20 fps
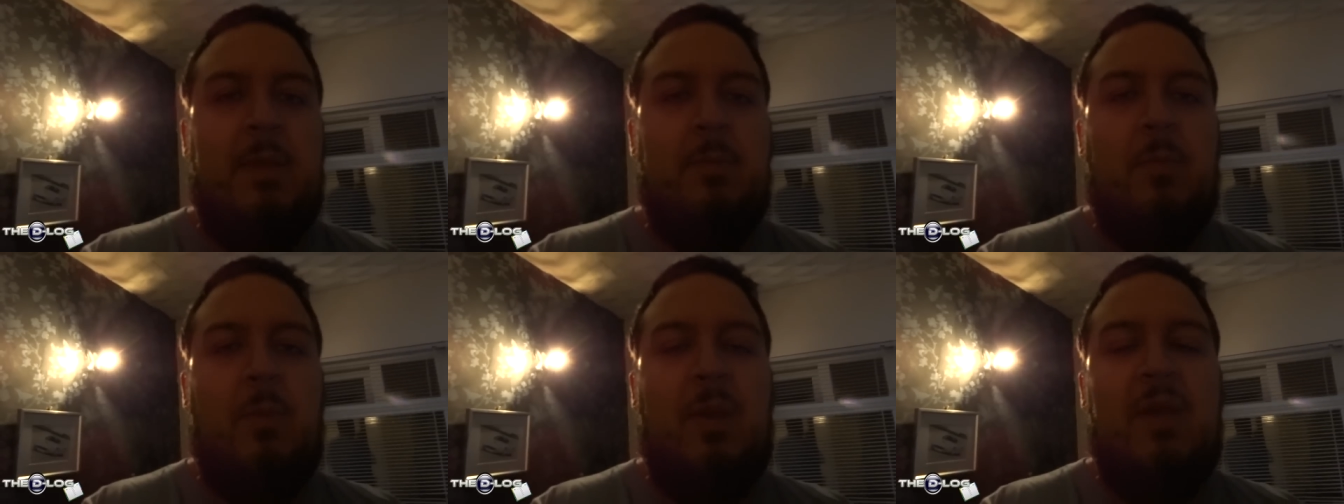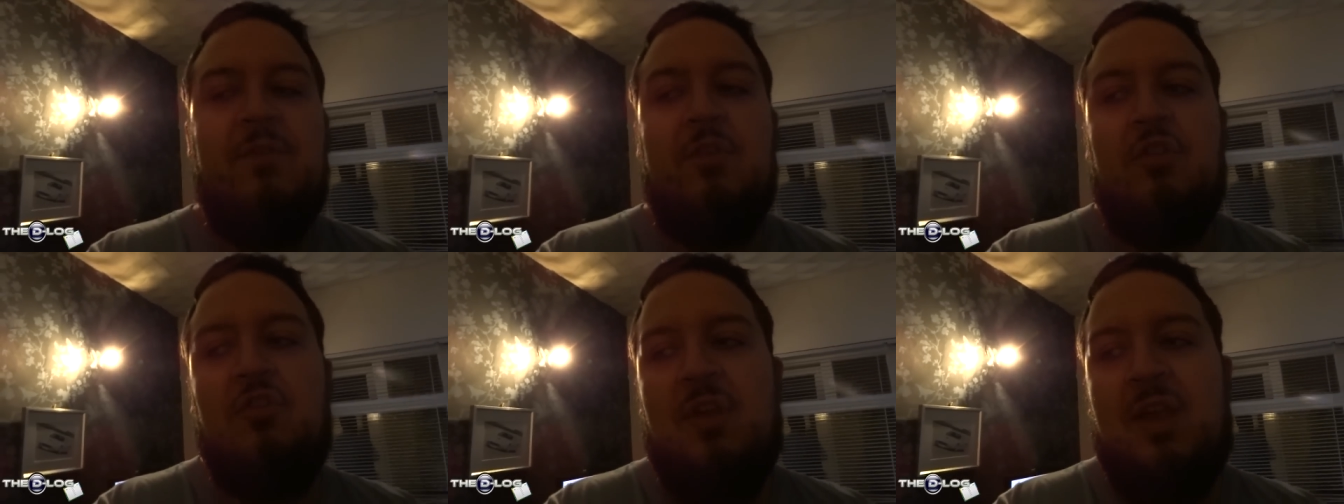I'm
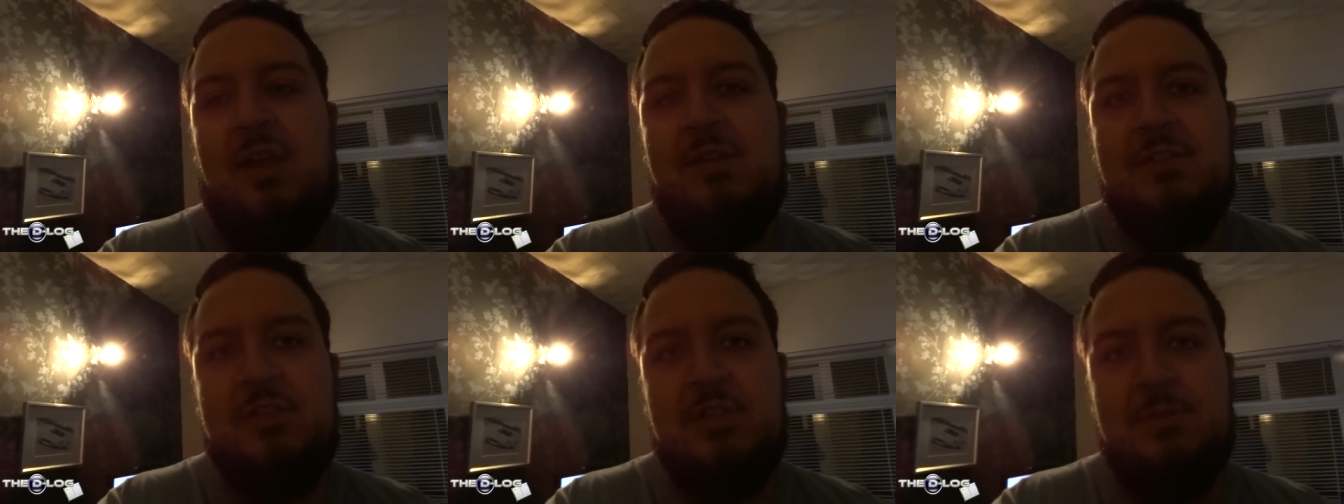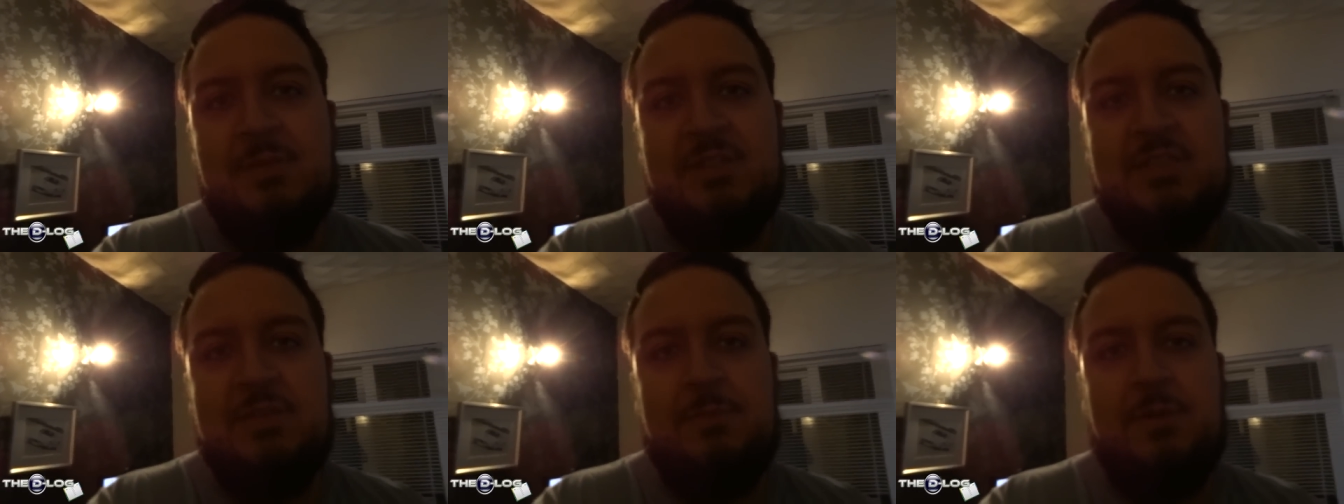waiting for Craig to
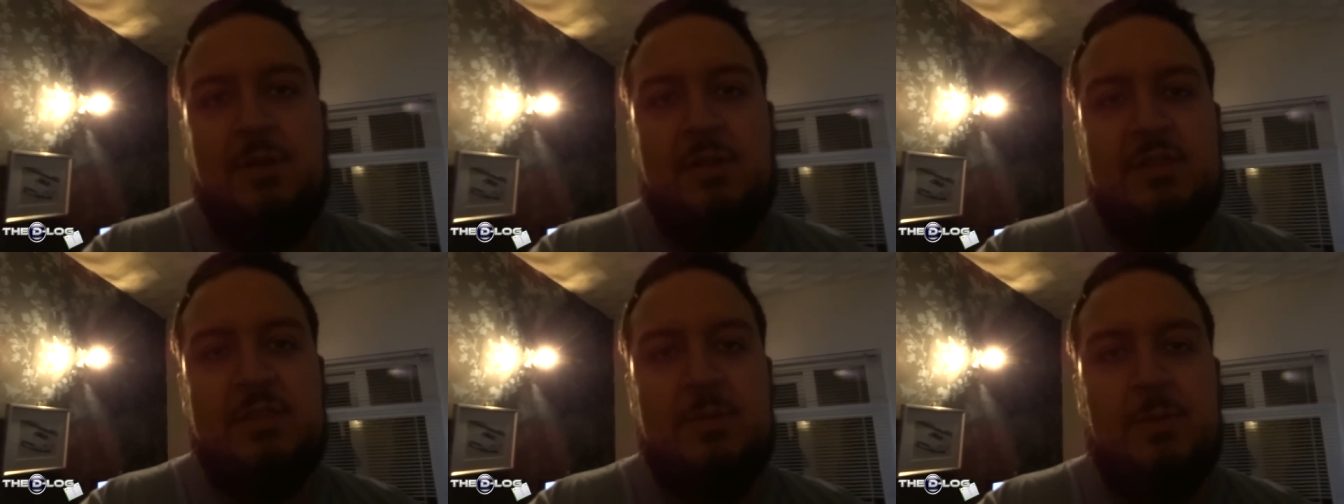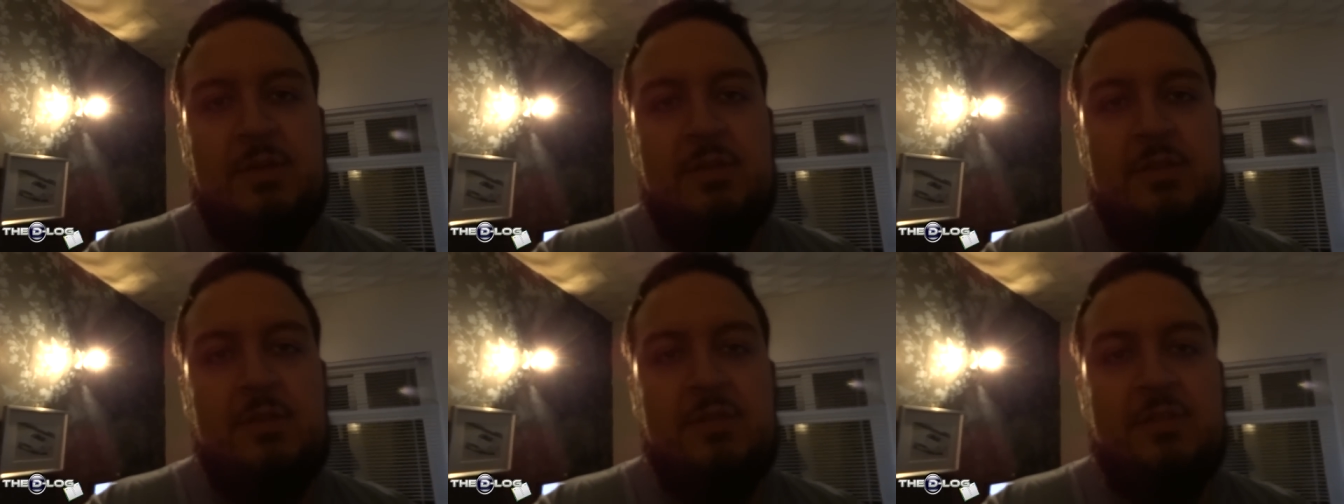come on to be honest so
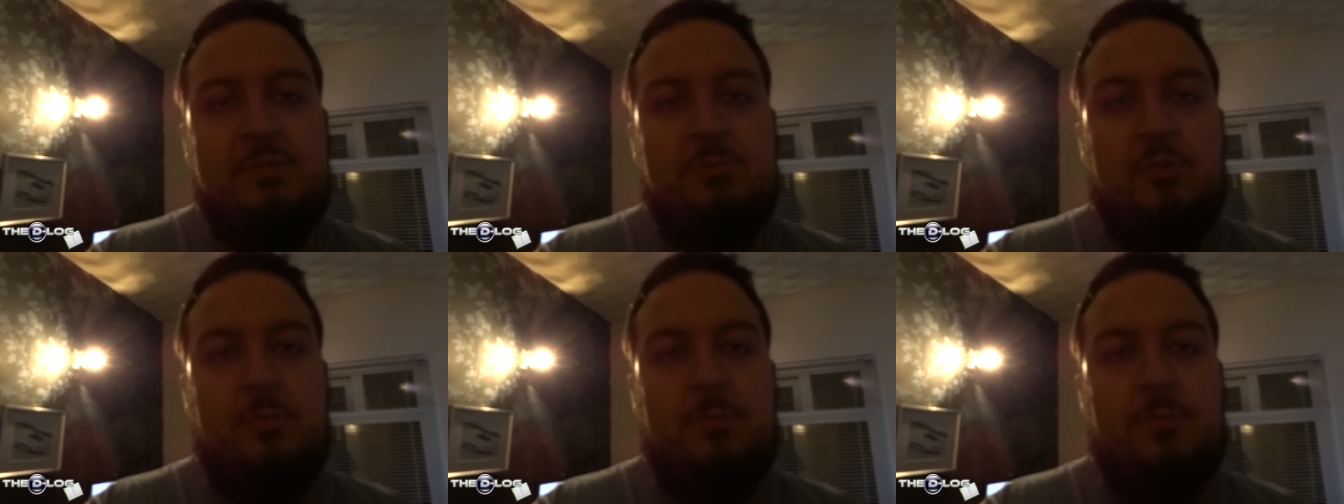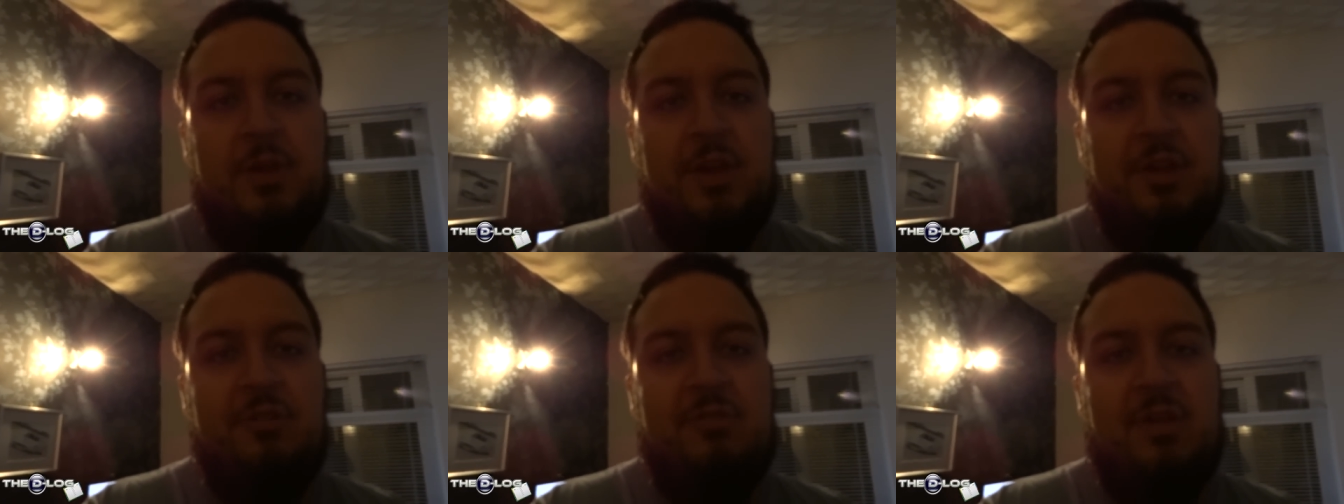I can do some more
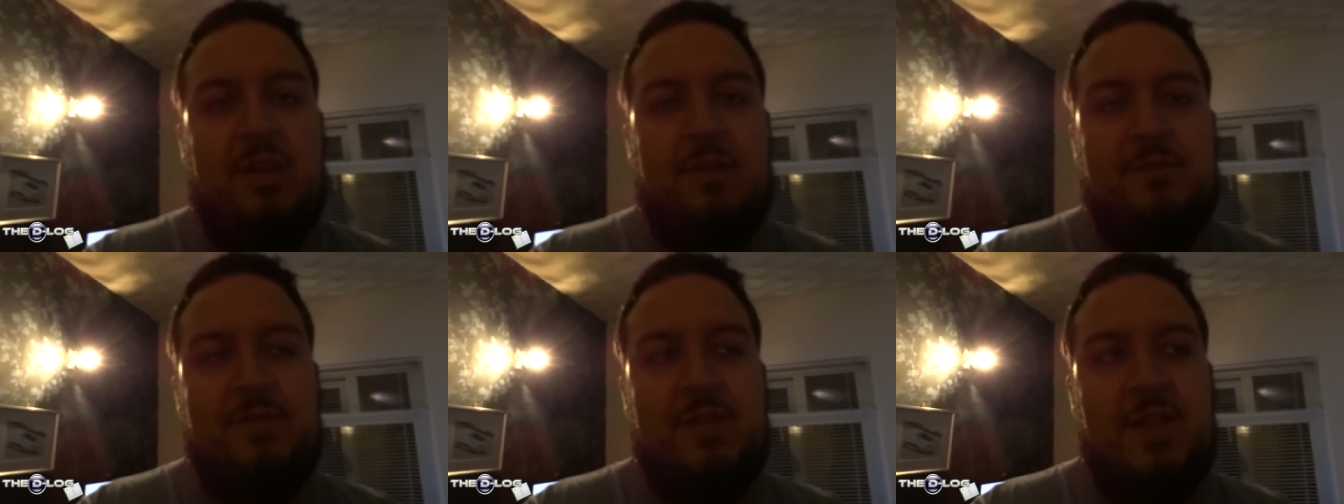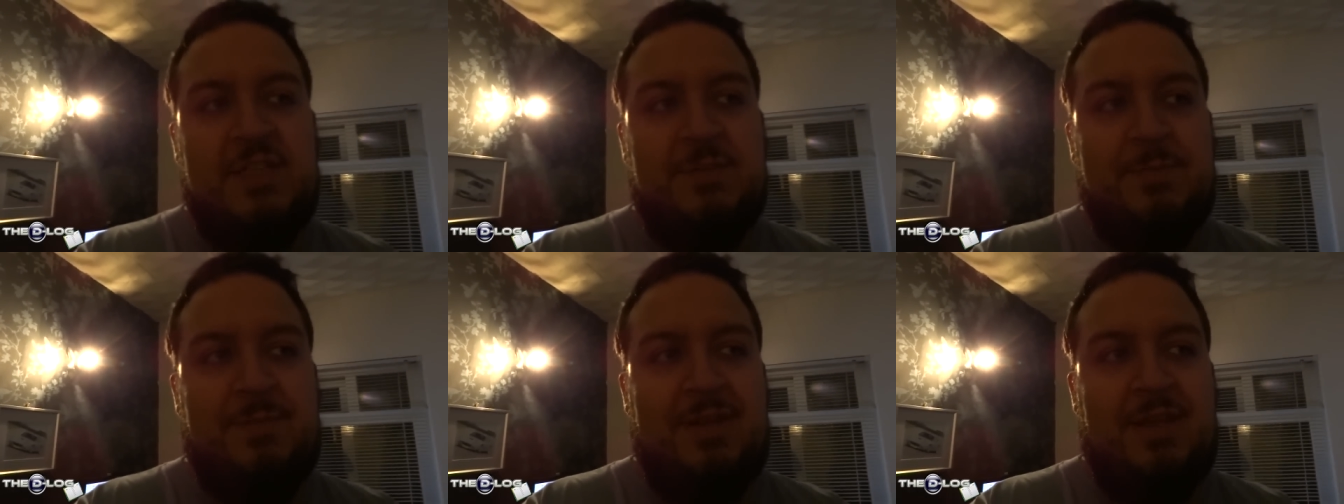Minecraft
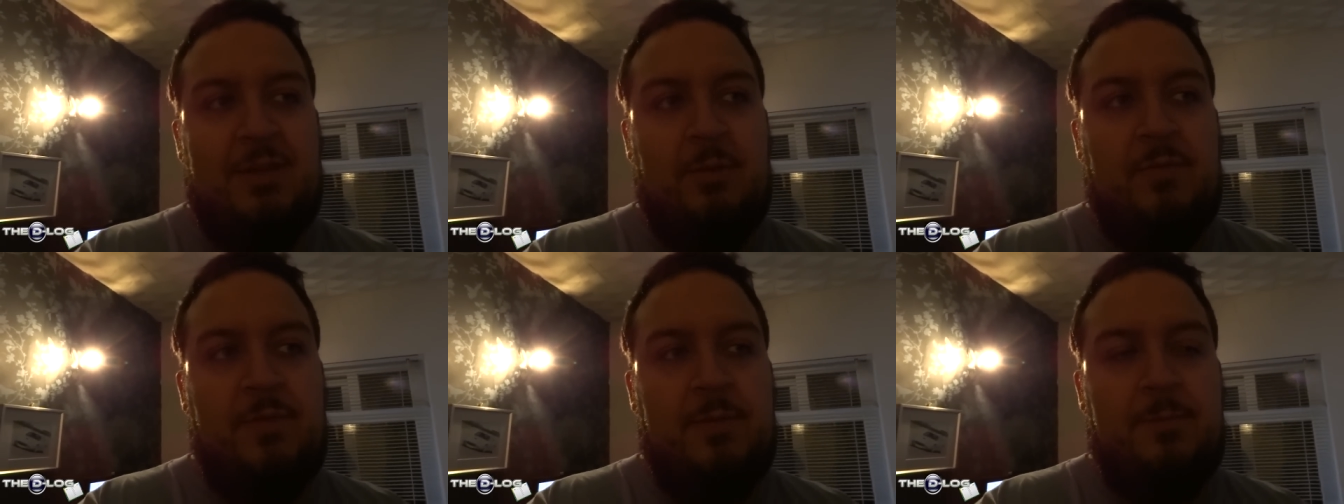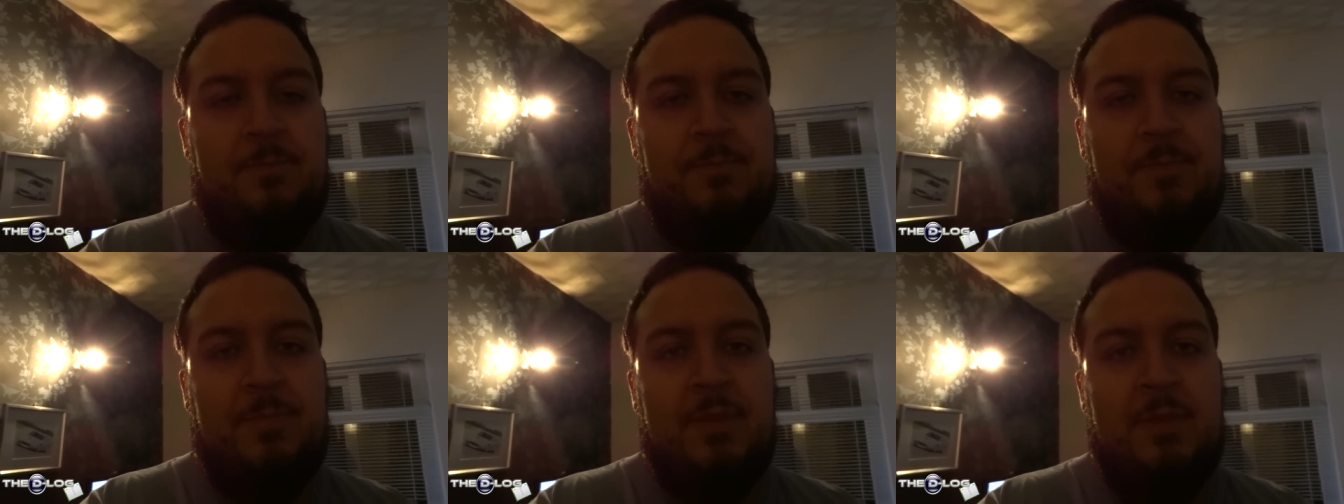Let's Play with
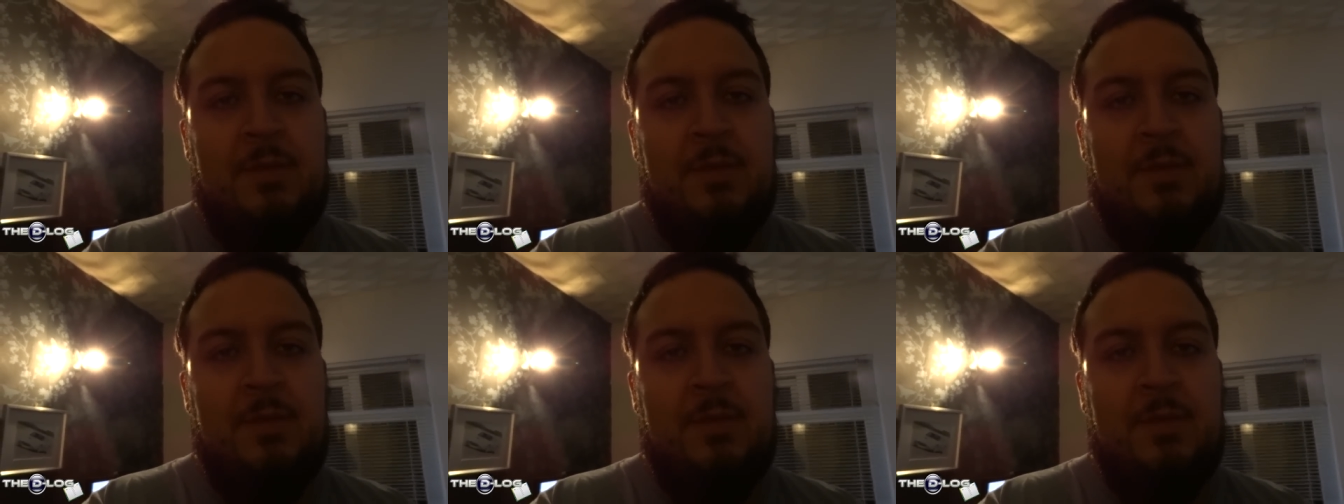him.